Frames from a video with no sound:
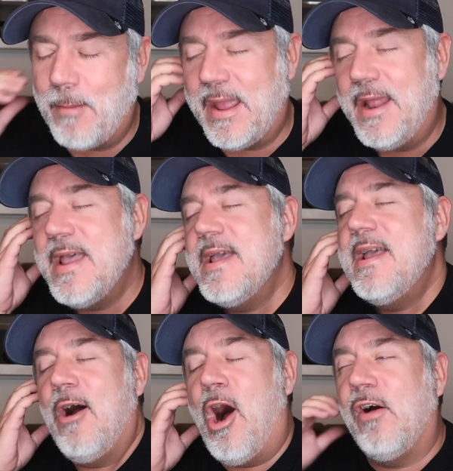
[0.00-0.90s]
I mean,
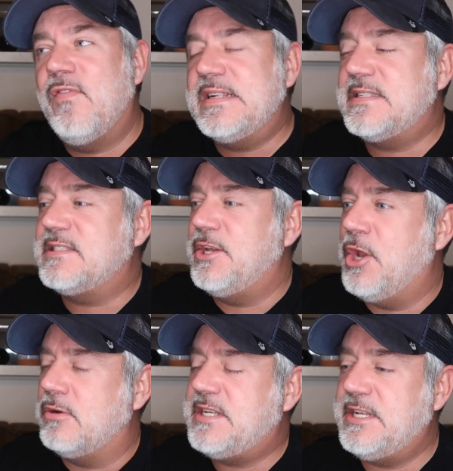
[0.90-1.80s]
all of this is, you
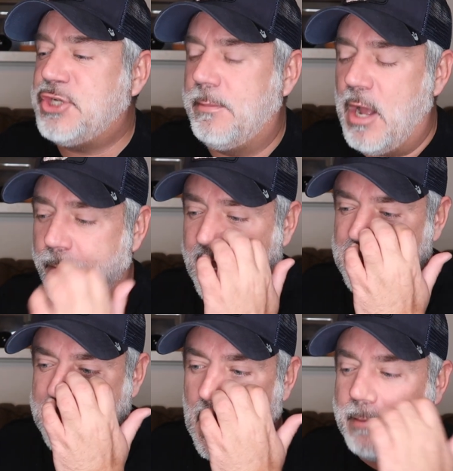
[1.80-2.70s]
know, teaching
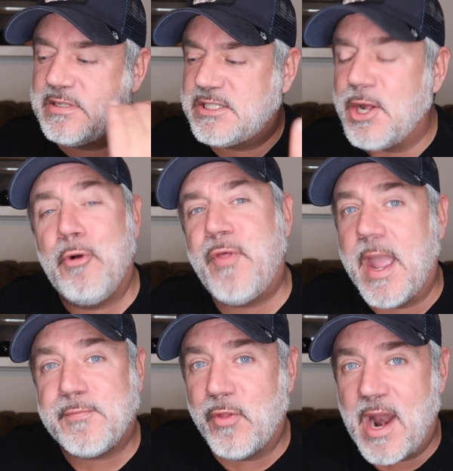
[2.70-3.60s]
moments. And I'm so
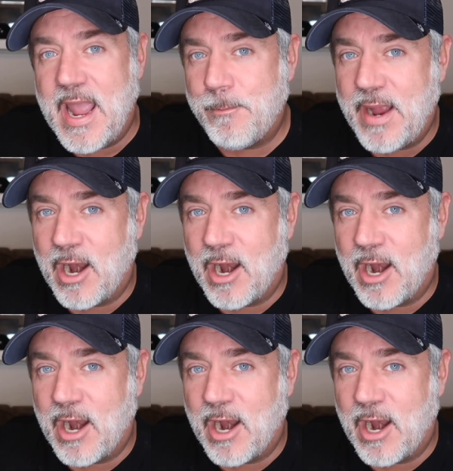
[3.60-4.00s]
thankful that I had